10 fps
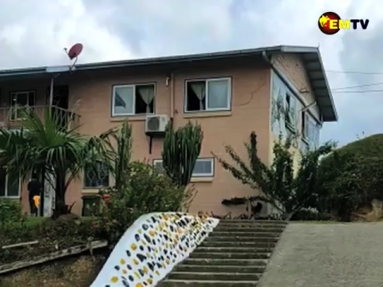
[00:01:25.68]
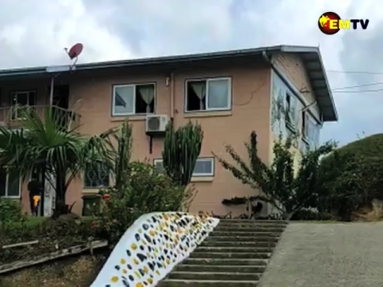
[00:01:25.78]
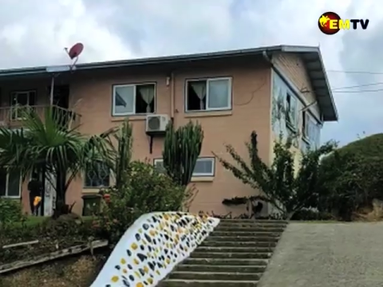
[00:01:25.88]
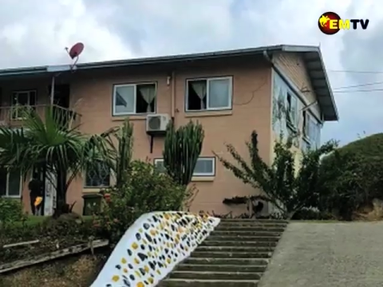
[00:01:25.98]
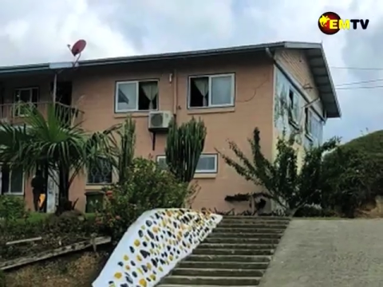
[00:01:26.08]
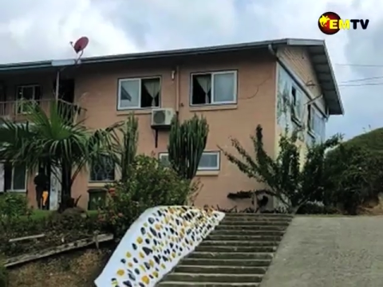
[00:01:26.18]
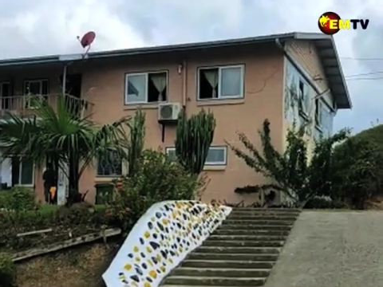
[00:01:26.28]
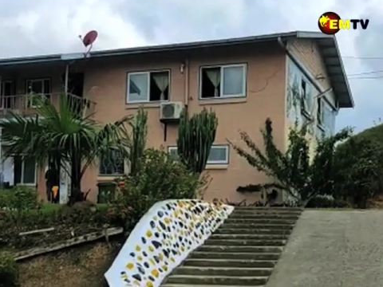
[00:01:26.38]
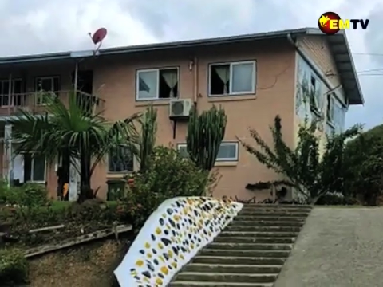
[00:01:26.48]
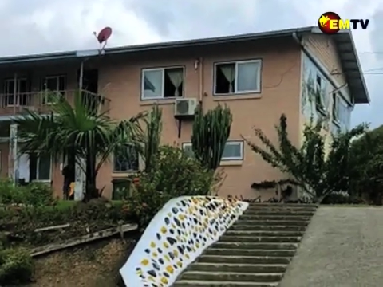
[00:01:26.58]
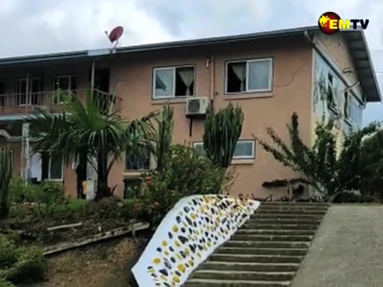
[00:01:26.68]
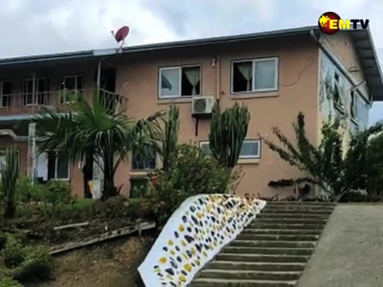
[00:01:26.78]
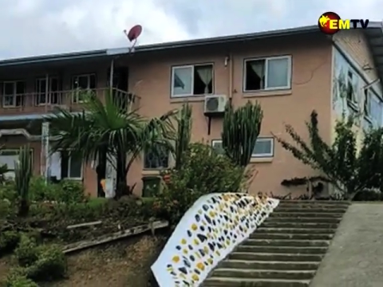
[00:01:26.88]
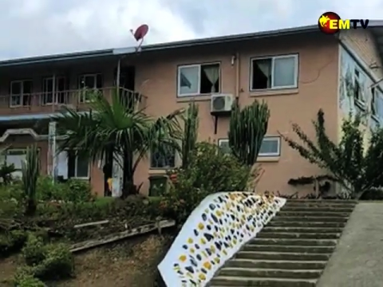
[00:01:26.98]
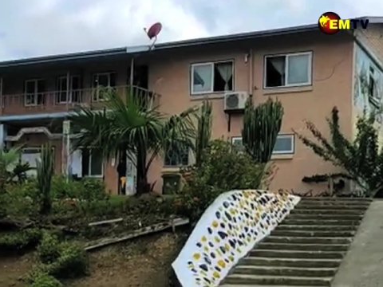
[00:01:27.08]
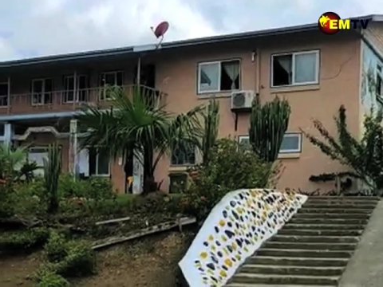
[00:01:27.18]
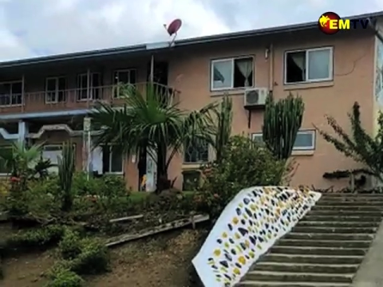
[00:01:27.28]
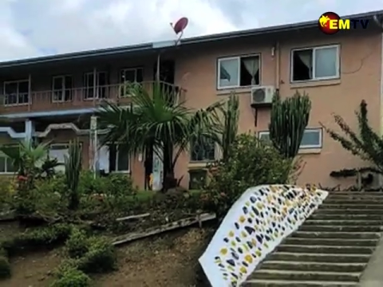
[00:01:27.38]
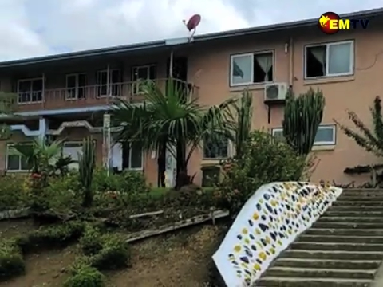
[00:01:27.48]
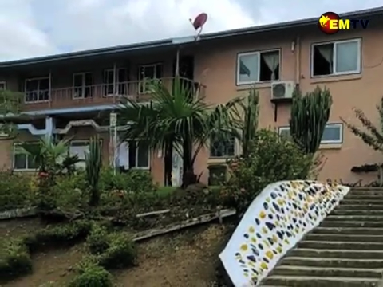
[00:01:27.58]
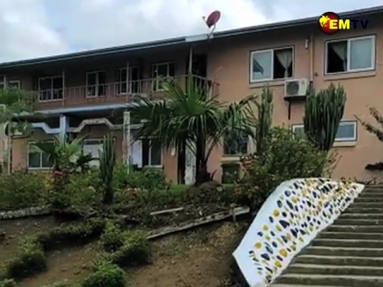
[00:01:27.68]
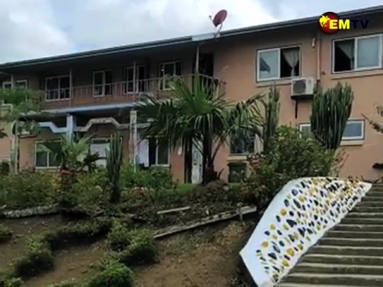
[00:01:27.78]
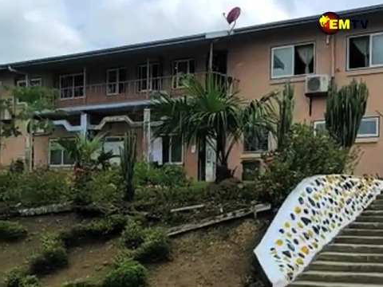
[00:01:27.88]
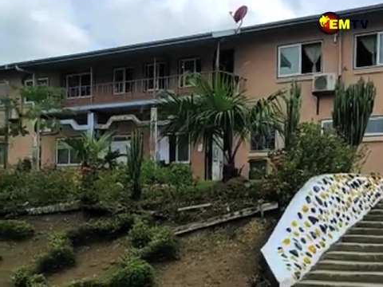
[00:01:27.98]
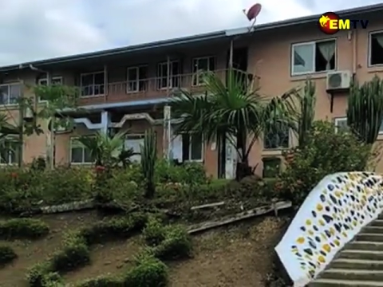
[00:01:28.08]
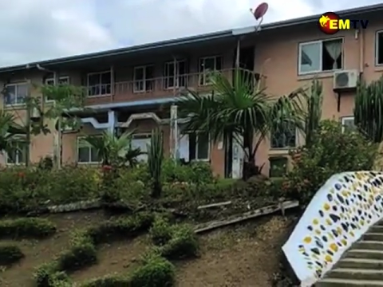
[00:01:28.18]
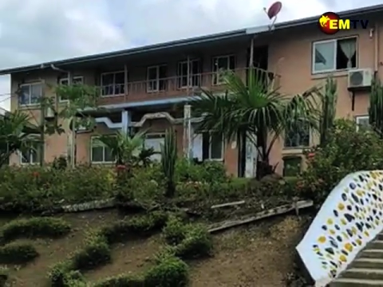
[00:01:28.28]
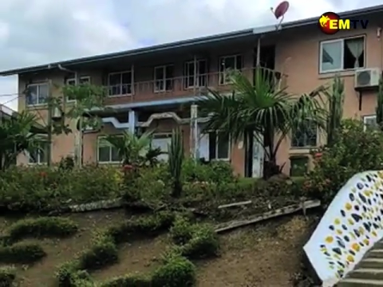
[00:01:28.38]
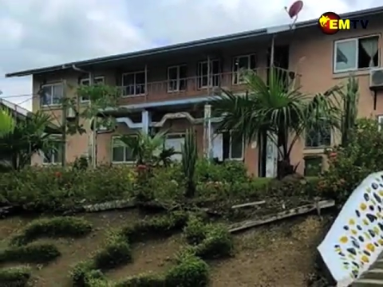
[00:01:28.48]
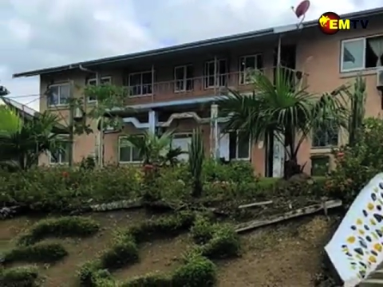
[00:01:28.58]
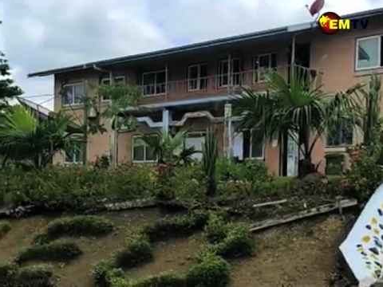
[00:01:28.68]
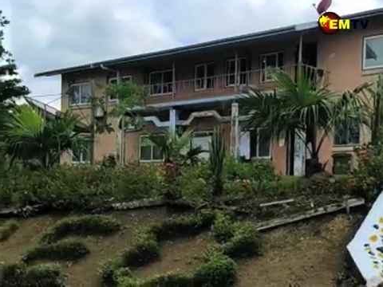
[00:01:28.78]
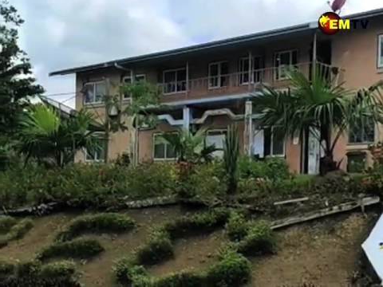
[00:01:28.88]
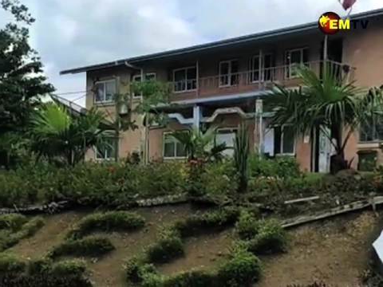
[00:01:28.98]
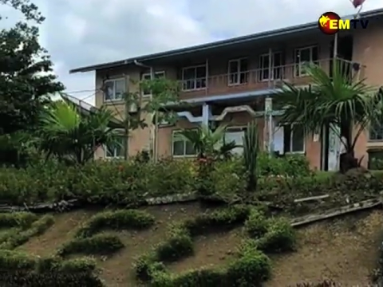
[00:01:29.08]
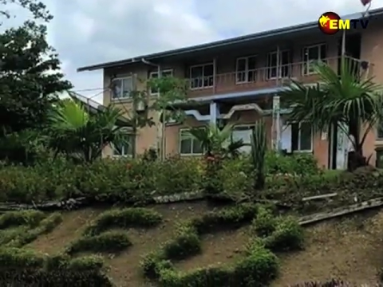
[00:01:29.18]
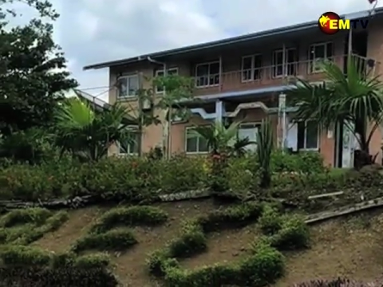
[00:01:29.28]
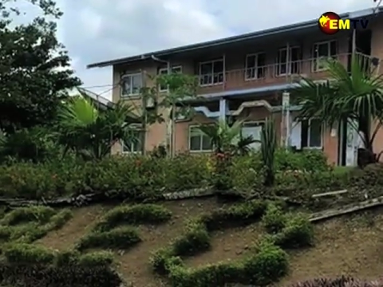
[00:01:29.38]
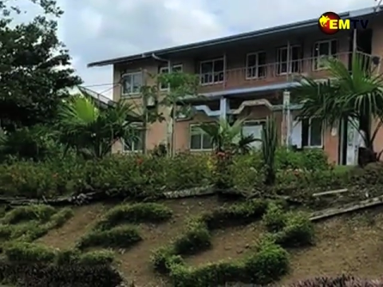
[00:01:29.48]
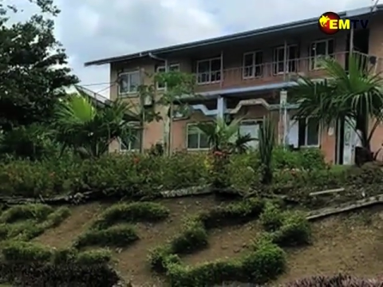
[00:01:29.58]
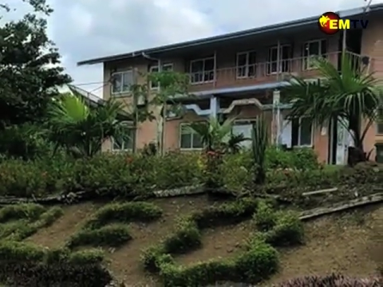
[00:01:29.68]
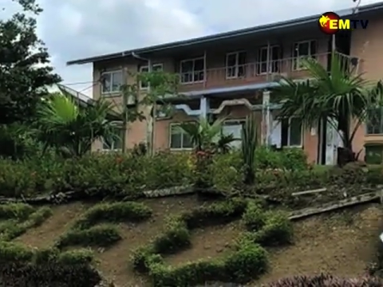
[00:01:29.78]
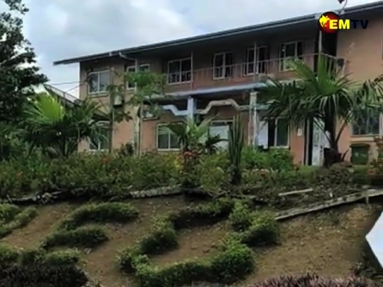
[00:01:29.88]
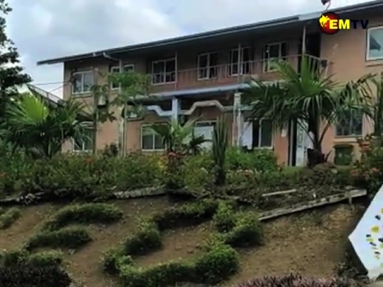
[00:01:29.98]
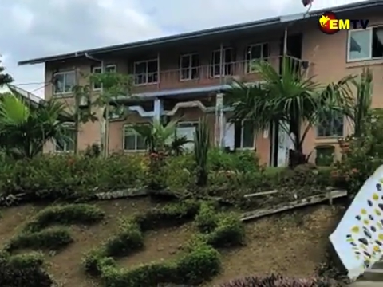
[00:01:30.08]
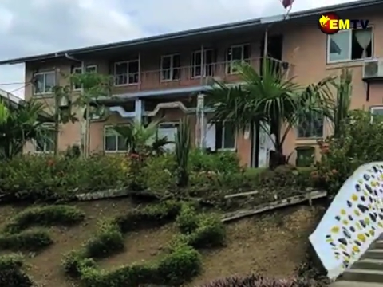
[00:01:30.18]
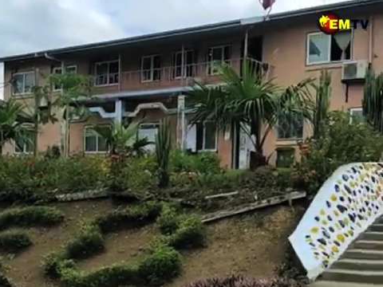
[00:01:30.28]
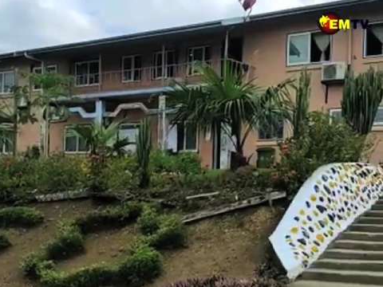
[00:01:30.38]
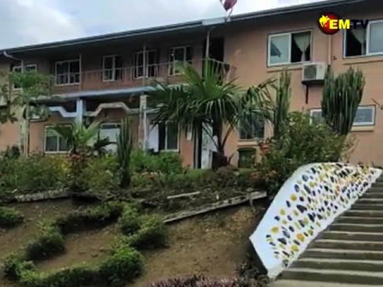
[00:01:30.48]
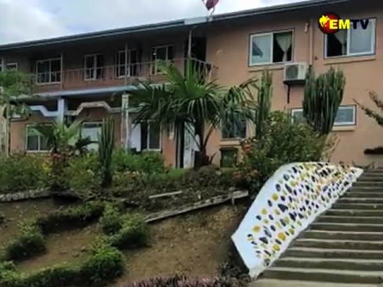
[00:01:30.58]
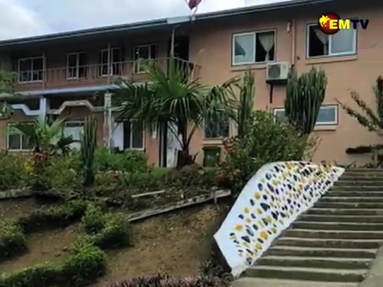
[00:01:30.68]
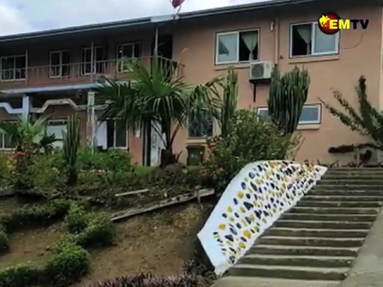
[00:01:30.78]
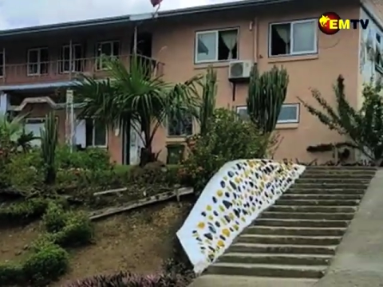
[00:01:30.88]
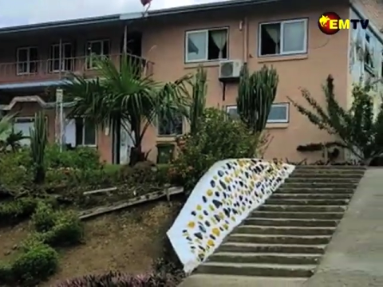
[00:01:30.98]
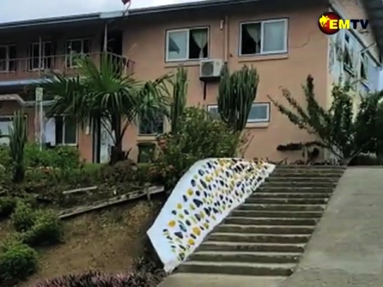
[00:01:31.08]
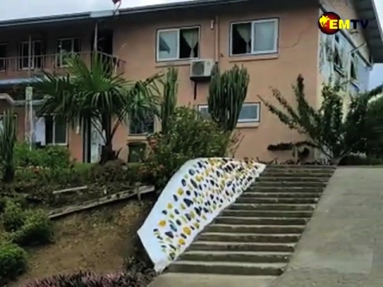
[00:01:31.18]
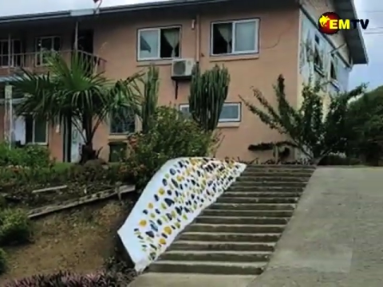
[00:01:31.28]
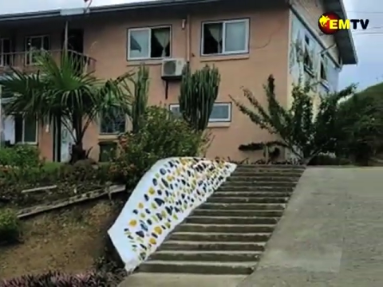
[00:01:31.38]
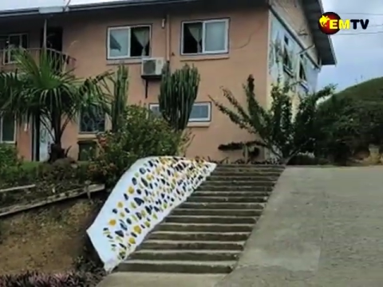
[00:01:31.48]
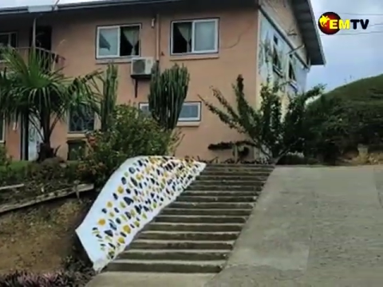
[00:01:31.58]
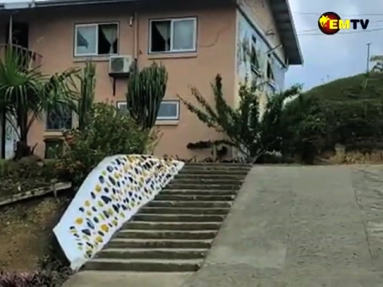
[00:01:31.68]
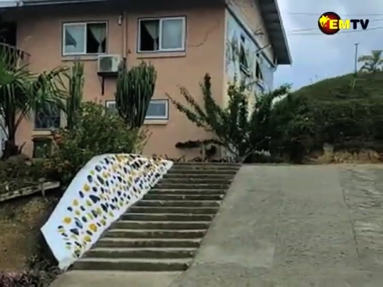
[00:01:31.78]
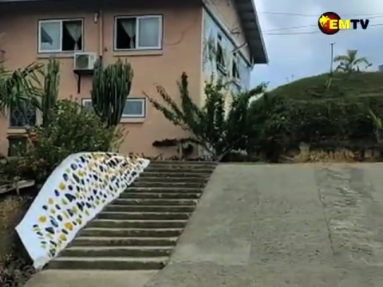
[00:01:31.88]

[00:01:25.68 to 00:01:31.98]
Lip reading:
[unreadable: no face in view]